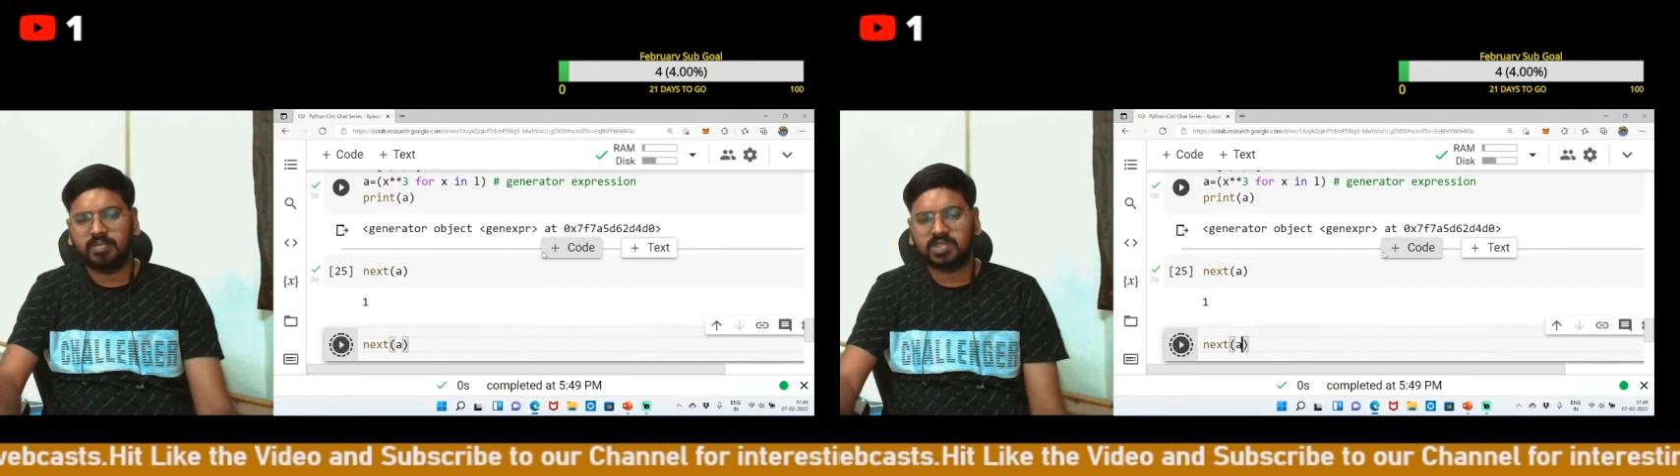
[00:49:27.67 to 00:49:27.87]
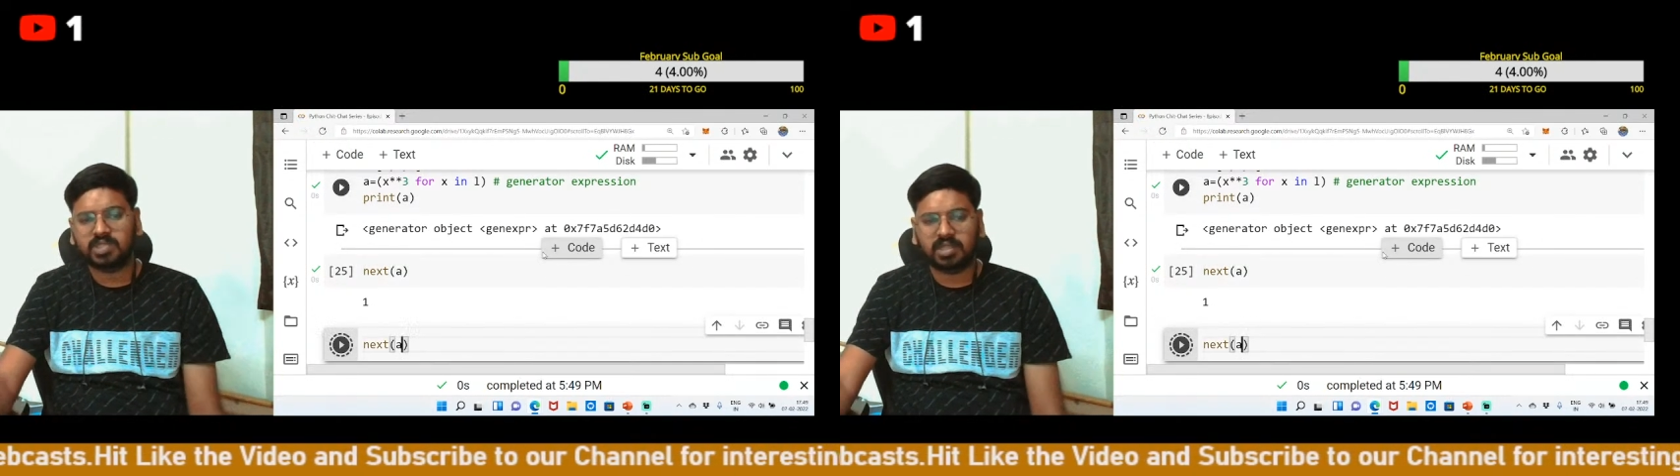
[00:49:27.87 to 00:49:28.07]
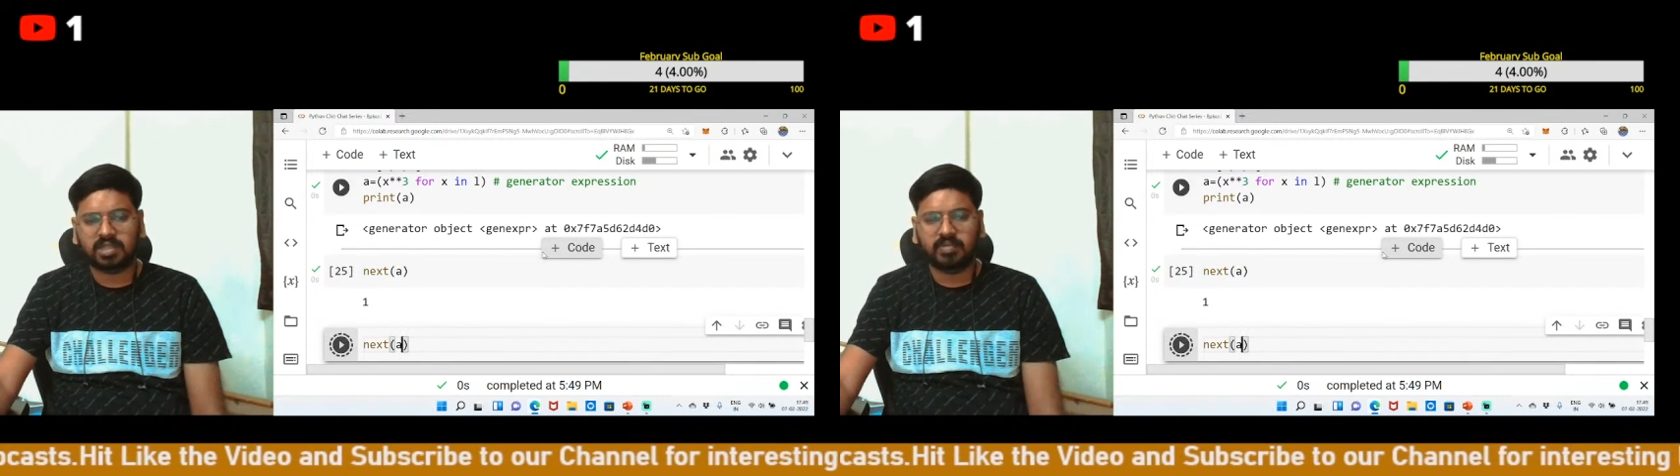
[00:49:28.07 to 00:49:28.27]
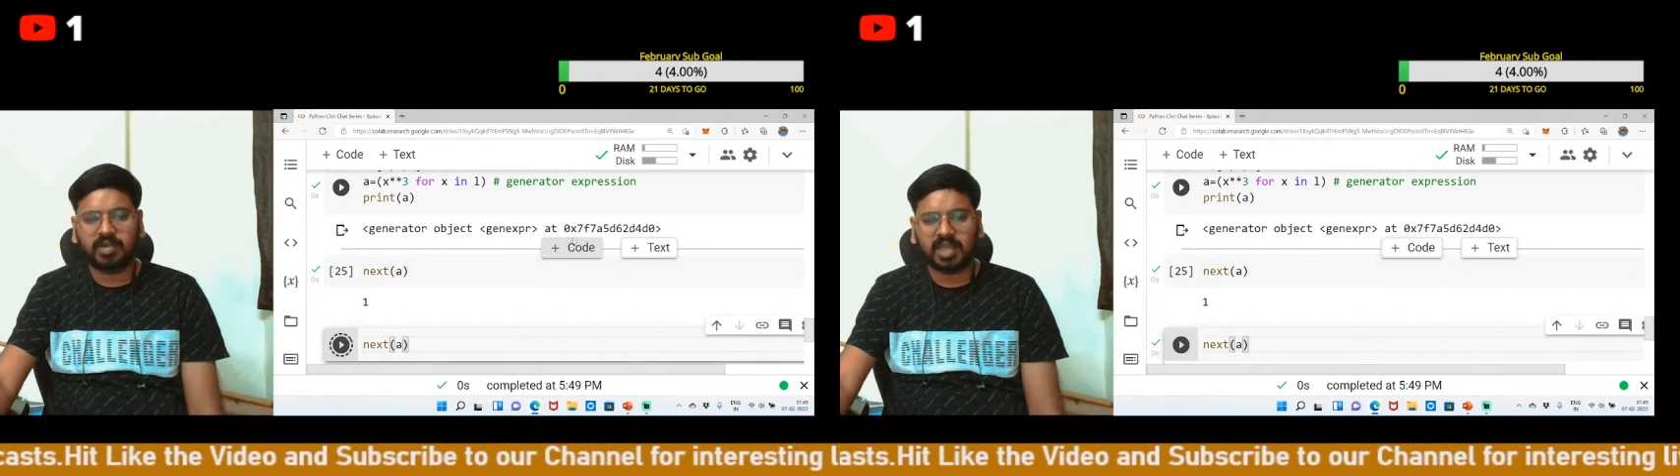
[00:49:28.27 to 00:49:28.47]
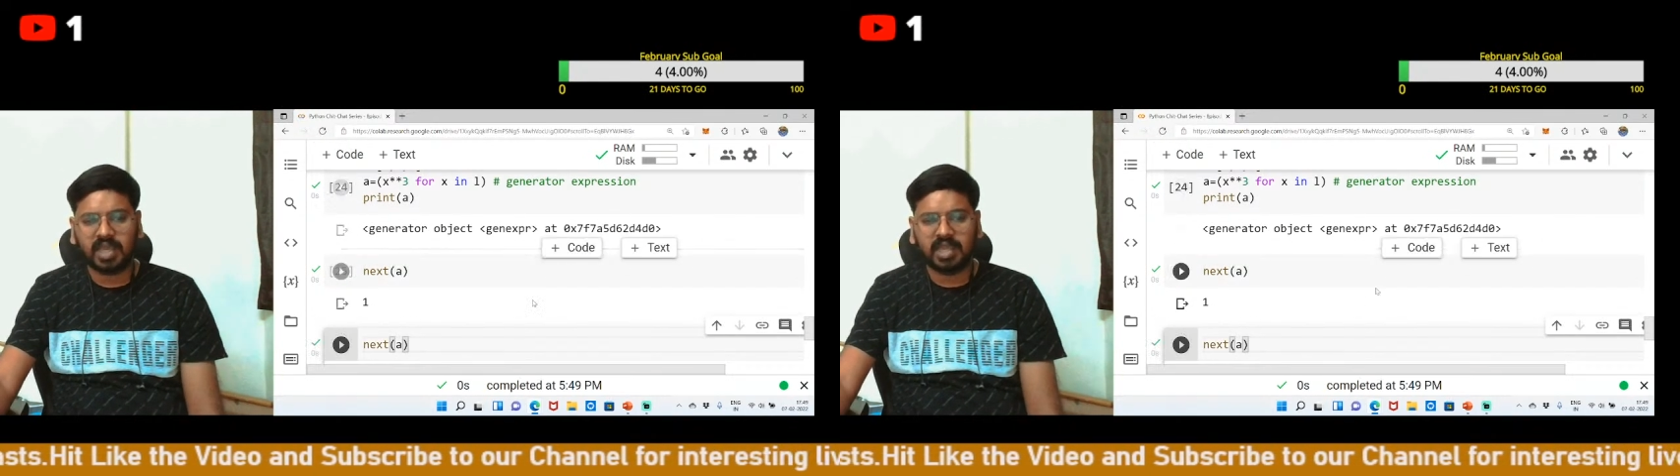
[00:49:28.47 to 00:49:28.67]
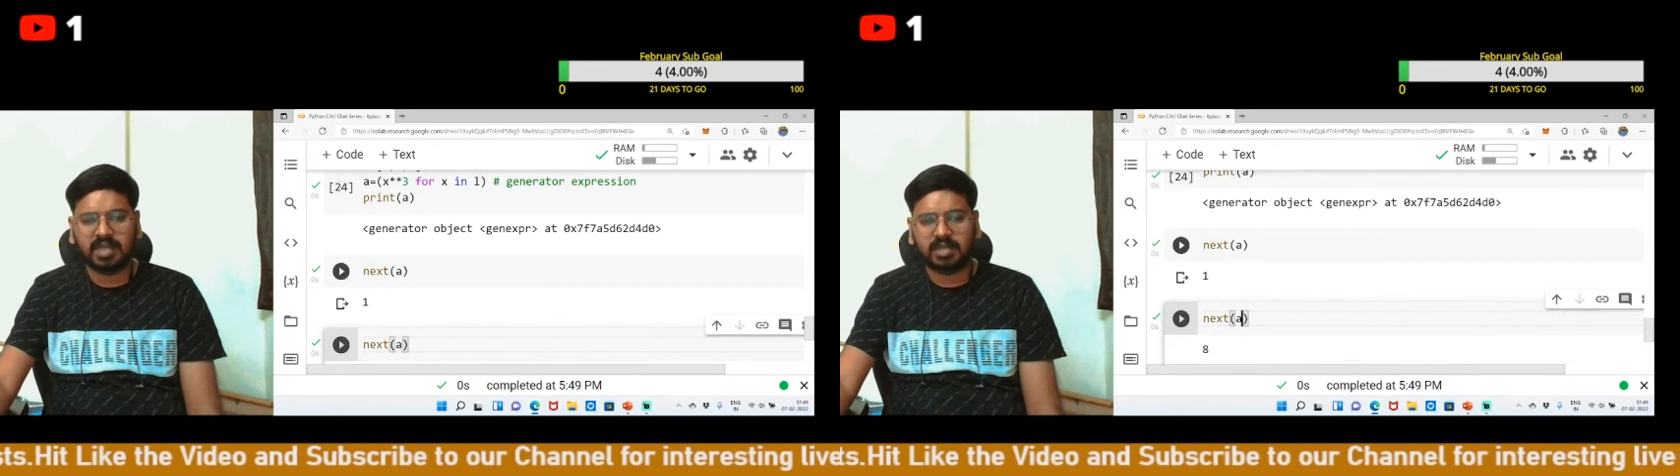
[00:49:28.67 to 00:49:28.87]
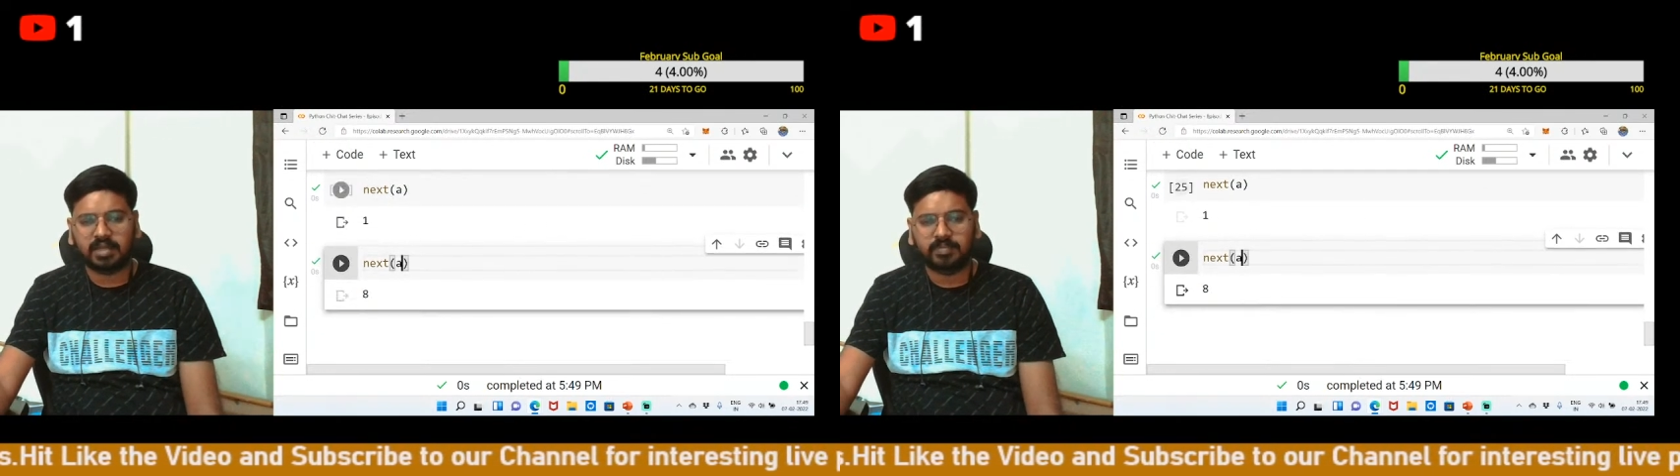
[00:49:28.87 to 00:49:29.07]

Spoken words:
is nothing but 8.